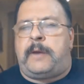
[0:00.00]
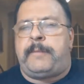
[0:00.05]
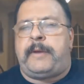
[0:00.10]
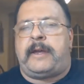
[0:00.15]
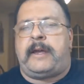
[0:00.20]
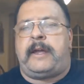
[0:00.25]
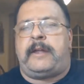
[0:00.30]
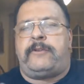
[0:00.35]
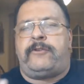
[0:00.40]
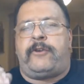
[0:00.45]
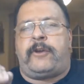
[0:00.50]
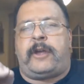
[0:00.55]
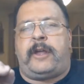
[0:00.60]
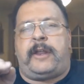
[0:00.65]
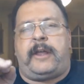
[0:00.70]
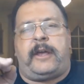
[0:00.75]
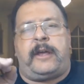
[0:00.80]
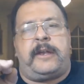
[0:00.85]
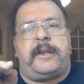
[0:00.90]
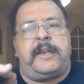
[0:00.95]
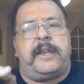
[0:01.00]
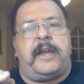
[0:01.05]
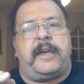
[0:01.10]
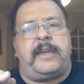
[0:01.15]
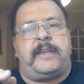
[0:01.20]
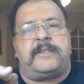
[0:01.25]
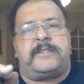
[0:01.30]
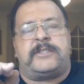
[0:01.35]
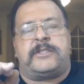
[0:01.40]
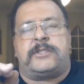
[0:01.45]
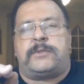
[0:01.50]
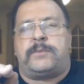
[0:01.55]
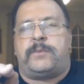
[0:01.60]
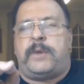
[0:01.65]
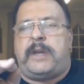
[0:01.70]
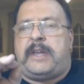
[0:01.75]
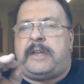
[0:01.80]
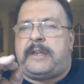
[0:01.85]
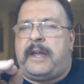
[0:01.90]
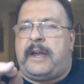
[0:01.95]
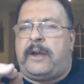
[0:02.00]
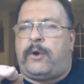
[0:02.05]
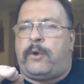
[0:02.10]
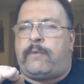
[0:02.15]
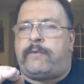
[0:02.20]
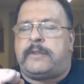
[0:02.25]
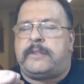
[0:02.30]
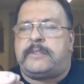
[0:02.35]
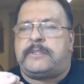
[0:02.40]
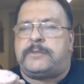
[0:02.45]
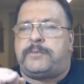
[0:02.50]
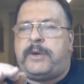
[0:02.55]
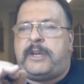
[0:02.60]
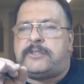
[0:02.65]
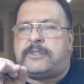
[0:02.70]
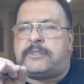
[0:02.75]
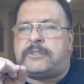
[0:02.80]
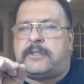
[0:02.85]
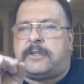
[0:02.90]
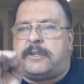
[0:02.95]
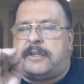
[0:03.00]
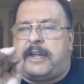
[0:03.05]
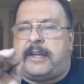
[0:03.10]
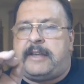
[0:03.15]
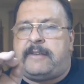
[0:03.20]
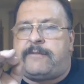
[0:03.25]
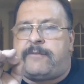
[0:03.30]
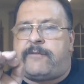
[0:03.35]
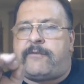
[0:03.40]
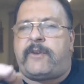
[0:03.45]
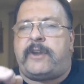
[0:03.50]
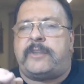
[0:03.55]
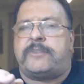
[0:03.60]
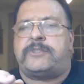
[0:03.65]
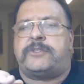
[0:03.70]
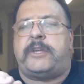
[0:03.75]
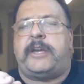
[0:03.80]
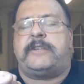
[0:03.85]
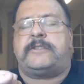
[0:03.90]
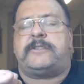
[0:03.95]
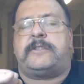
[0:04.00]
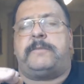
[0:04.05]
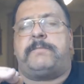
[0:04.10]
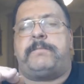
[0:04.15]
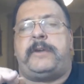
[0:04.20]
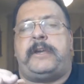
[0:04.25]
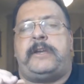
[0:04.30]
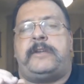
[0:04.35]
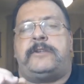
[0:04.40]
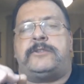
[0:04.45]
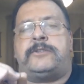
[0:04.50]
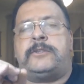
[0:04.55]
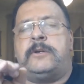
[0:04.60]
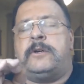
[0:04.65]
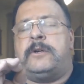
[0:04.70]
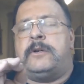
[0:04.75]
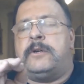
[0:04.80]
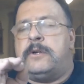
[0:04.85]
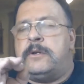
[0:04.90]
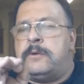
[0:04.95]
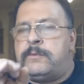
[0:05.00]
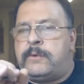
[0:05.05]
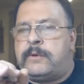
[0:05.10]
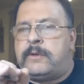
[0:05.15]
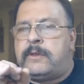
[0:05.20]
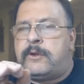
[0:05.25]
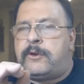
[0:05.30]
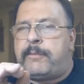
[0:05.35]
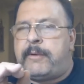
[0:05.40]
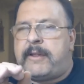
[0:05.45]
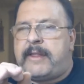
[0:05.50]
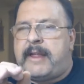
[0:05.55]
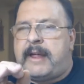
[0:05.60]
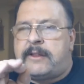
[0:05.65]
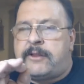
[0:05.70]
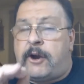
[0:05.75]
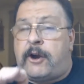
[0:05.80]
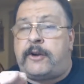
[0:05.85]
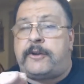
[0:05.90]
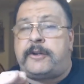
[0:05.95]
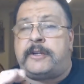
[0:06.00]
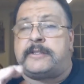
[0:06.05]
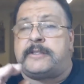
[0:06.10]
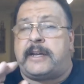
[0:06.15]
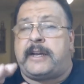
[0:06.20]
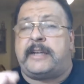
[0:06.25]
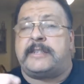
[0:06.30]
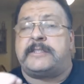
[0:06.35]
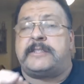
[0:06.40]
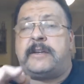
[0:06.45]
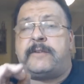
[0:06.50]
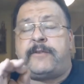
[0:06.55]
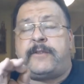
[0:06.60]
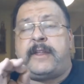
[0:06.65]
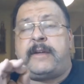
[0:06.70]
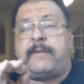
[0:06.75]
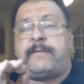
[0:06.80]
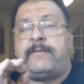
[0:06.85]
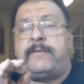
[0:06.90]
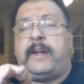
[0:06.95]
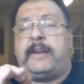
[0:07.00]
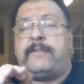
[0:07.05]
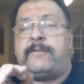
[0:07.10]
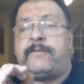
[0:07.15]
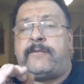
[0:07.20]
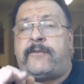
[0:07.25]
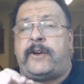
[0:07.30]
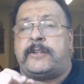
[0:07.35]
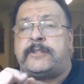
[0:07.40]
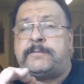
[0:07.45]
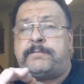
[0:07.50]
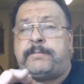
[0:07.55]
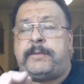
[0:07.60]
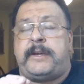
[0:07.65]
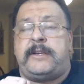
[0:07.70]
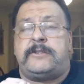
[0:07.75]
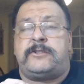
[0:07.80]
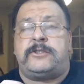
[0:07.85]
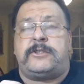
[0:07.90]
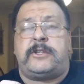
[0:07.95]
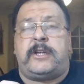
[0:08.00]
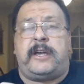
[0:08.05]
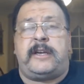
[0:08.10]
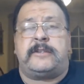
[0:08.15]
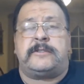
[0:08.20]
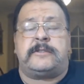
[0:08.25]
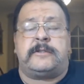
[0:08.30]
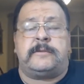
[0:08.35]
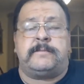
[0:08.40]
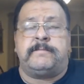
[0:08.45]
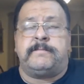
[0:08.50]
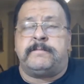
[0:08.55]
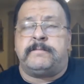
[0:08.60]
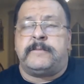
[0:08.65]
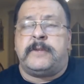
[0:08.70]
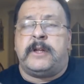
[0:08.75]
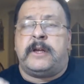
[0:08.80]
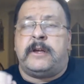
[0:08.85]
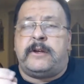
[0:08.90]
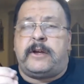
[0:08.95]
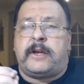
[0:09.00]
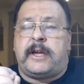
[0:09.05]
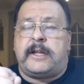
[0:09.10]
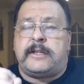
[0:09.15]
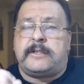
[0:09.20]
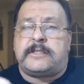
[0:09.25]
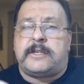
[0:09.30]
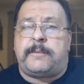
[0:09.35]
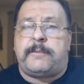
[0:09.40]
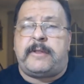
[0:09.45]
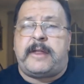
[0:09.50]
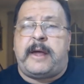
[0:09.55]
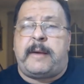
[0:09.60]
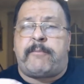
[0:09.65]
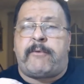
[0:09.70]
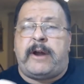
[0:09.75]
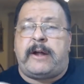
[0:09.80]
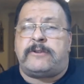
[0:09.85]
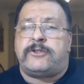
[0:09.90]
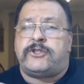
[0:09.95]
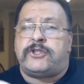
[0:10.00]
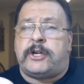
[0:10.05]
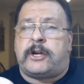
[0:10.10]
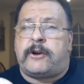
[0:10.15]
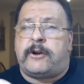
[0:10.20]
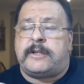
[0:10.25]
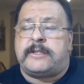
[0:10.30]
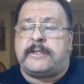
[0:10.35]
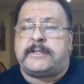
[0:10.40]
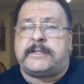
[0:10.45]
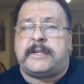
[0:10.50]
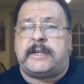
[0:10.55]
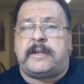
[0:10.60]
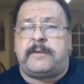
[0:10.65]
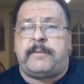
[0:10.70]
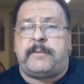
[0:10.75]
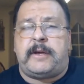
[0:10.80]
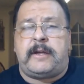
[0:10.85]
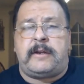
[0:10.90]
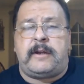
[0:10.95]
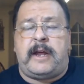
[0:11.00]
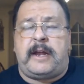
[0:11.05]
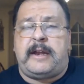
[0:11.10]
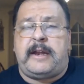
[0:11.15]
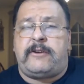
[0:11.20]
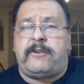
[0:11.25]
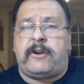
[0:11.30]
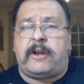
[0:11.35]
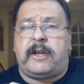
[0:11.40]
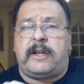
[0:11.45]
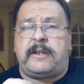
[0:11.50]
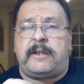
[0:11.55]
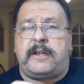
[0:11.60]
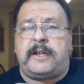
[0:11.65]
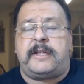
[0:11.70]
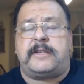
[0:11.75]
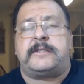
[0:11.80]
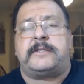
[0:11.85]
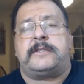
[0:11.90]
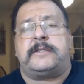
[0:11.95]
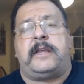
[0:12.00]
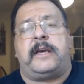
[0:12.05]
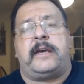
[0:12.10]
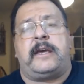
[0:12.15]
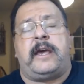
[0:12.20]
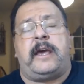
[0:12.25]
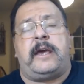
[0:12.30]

Coming in, you're getting a nice sweet, not overly sweet, just a nice fresh taste in the peach with a little bit of that tartness, like I said, for that nice fresh peach taste. You're getting some of that brown sugar and cinnamon, and then you're getting this